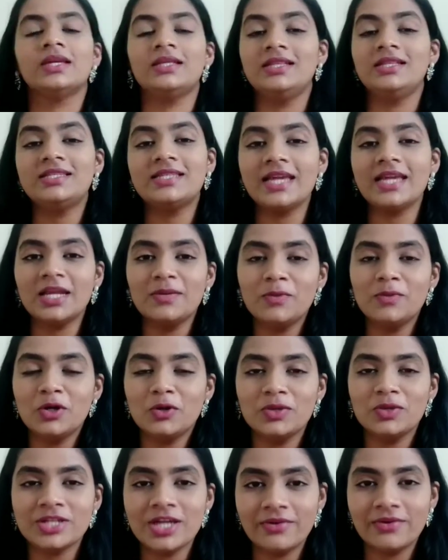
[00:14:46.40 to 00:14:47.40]
The second
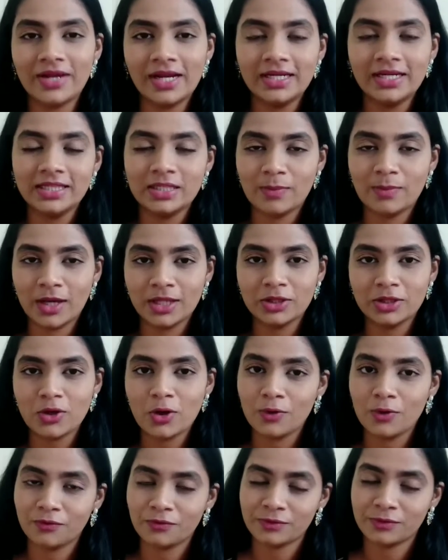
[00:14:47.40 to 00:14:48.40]
book which I read in the month
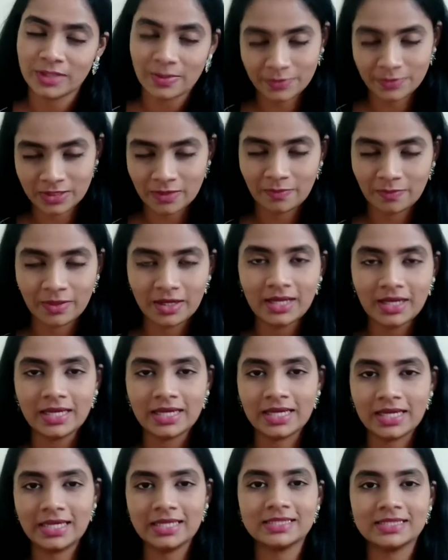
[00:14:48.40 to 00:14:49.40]
of September
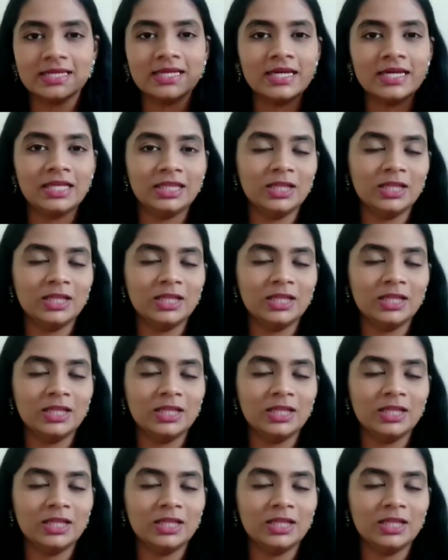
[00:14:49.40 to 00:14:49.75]
is